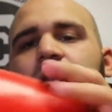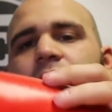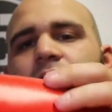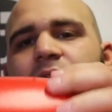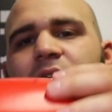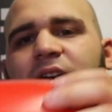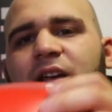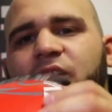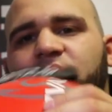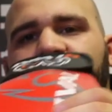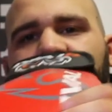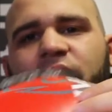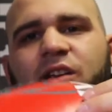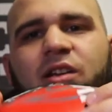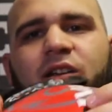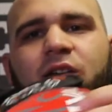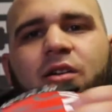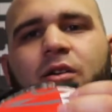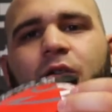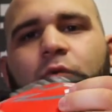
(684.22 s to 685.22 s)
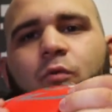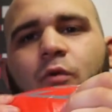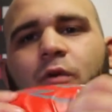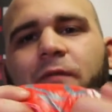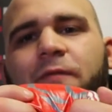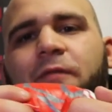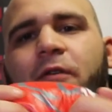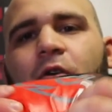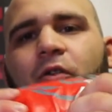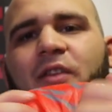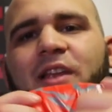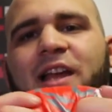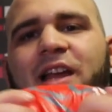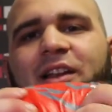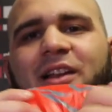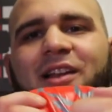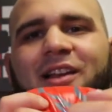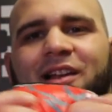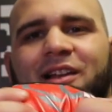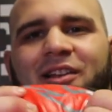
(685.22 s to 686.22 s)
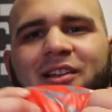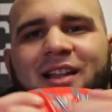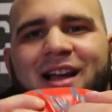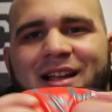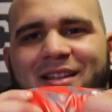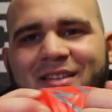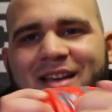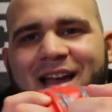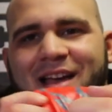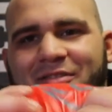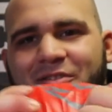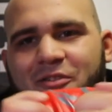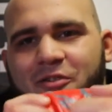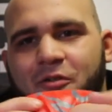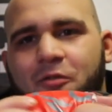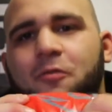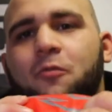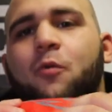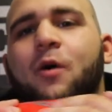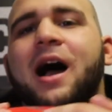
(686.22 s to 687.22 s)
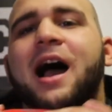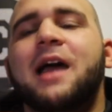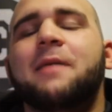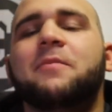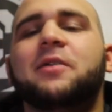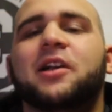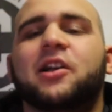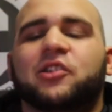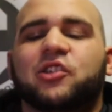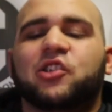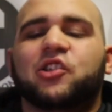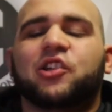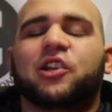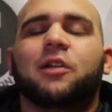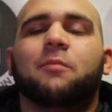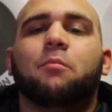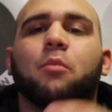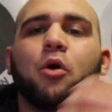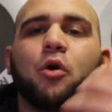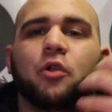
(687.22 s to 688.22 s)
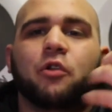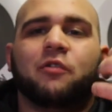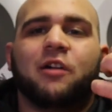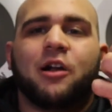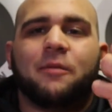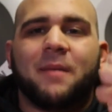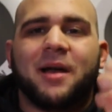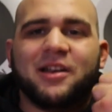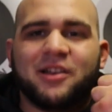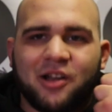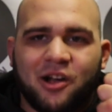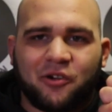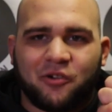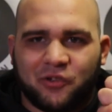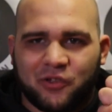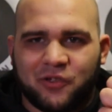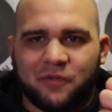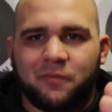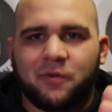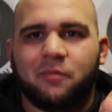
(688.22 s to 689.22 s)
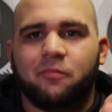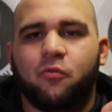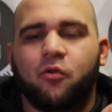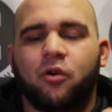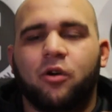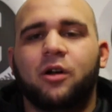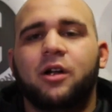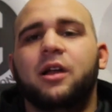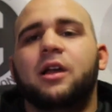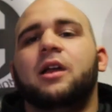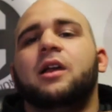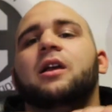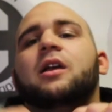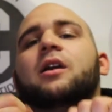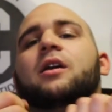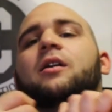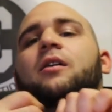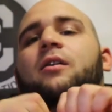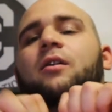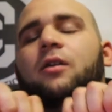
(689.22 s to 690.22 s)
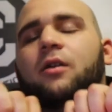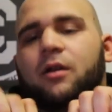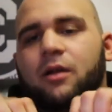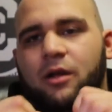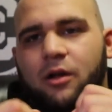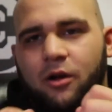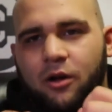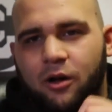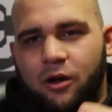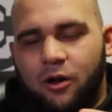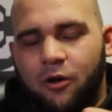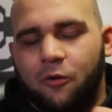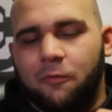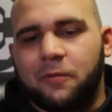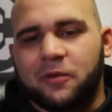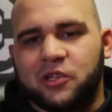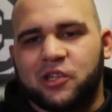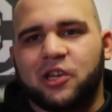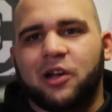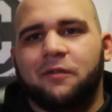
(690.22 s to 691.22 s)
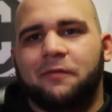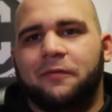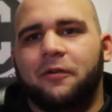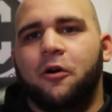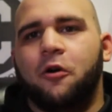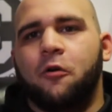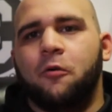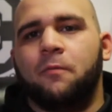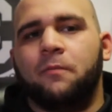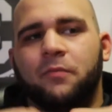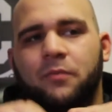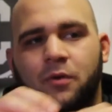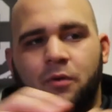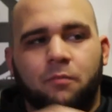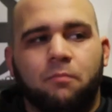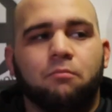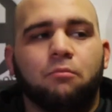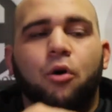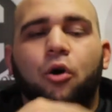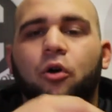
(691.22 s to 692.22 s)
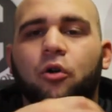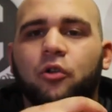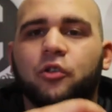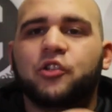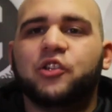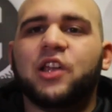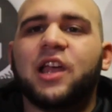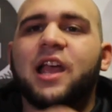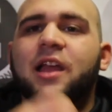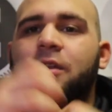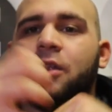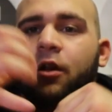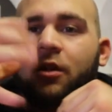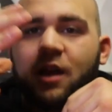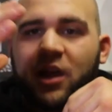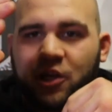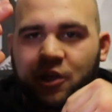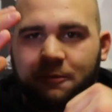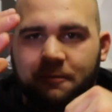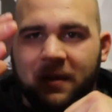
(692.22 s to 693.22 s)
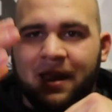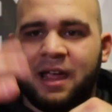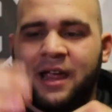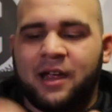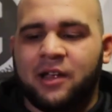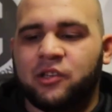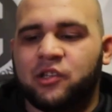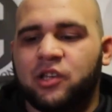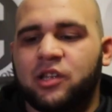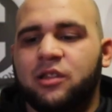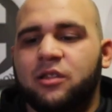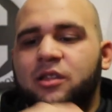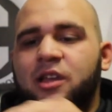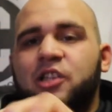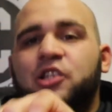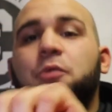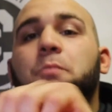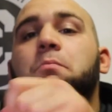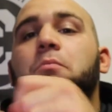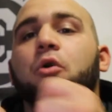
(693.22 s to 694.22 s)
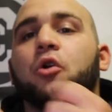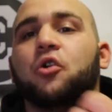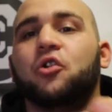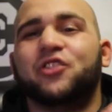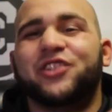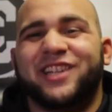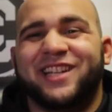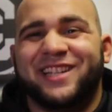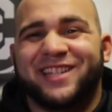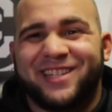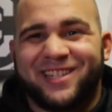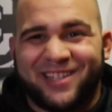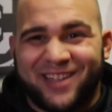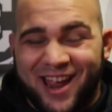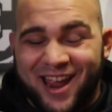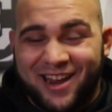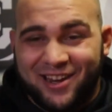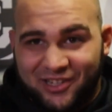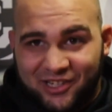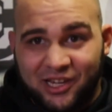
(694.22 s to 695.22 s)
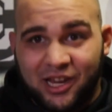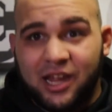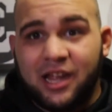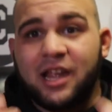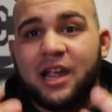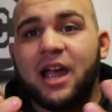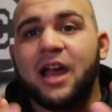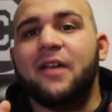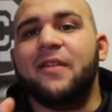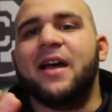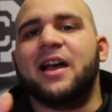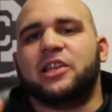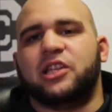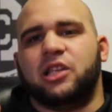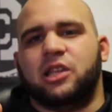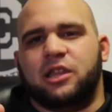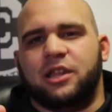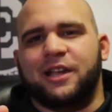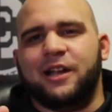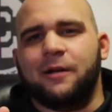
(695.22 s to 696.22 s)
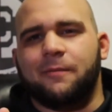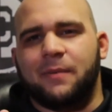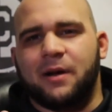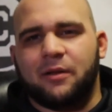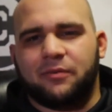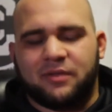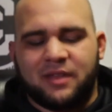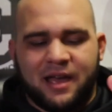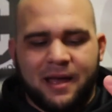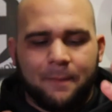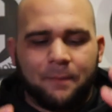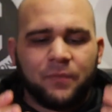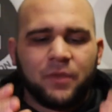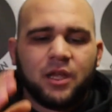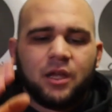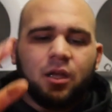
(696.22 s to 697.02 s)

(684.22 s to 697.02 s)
This will fold in like that though. Why? Because it's gonna mold around my knuckles a bit more. Open cell foam molds and expands. This molds and stays. And that's the thing about that.